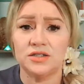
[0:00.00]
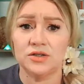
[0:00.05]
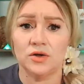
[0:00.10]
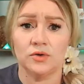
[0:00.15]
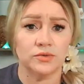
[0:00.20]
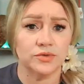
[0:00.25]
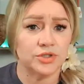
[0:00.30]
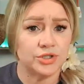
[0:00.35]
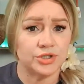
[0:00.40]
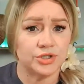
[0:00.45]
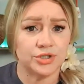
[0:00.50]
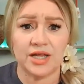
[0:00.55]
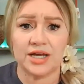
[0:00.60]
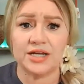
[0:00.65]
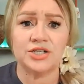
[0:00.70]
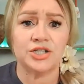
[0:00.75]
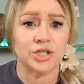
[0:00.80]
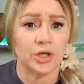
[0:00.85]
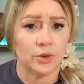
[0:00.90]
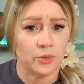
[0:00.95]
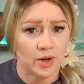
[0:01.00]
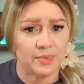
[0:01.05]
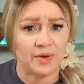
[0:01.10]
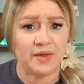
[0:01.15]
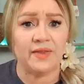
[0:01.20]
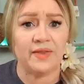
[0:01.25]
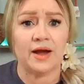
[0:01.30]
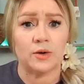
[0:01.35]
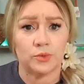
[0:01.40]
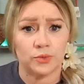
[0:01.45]
Don't they show
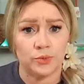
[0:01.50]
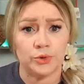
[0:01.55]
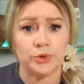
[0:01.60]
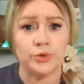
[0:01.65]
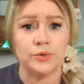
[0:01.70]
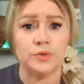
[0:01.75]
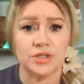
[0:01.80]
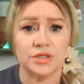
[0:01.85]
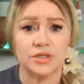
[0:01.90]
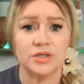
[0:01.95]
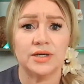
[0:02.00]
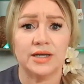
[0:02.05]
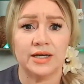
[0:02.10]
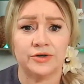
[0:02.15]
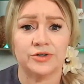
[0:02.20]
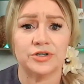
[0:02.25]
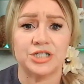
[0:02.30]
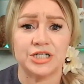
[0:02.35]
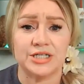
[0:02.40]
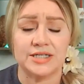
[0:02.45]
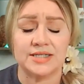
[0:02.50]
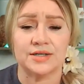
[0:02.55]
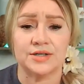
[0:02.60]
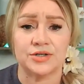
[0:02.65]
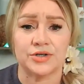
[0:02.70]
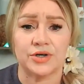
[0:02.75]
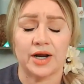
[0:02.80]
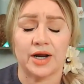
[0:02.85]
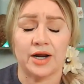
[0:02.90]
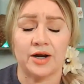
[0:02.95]
up in that root energy
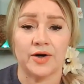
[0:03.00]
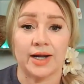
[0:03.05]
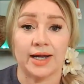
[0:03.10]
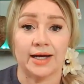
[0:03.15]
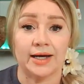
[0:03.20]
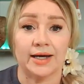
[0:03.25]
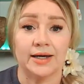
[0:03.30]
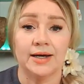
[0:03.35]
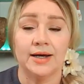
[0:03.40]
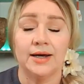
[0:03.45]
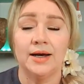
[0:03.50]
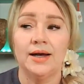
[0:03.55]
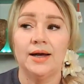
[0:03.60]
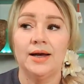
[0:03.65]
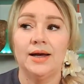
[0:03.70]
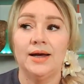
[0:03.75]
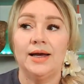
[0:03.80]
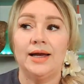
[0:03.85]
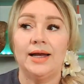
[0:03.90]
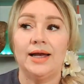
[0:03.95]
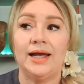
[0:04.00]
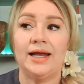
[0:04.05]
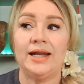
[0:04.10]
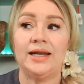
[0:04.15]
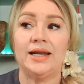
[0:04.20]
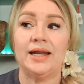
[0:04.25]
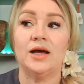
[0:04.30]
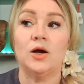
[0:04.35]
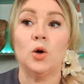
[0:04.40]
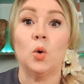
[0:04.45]
center area
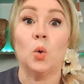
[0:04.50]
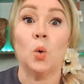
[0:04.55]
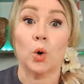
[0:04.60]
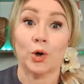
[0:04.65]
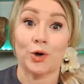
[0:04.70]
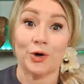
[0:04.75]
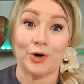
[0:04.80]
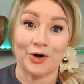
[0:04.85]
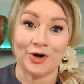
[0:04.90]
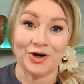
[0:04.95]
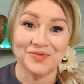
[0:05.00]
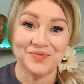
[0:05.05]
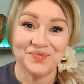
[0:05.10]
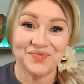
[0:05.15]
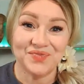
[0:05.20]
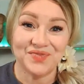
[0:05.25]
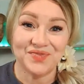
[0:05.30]
in order?